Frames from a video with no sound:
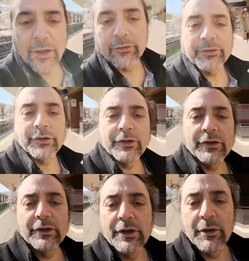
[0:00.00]
I have to go
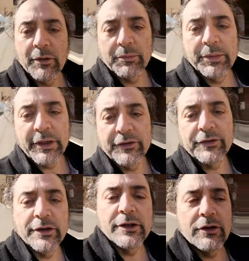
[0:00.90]
to a big
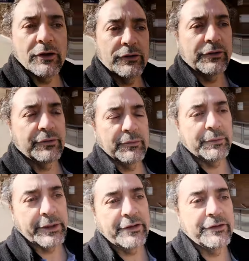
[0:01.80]
city called
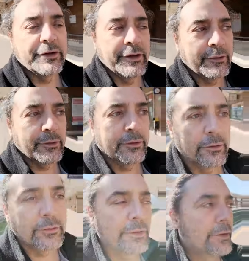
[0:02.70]
Big City, well,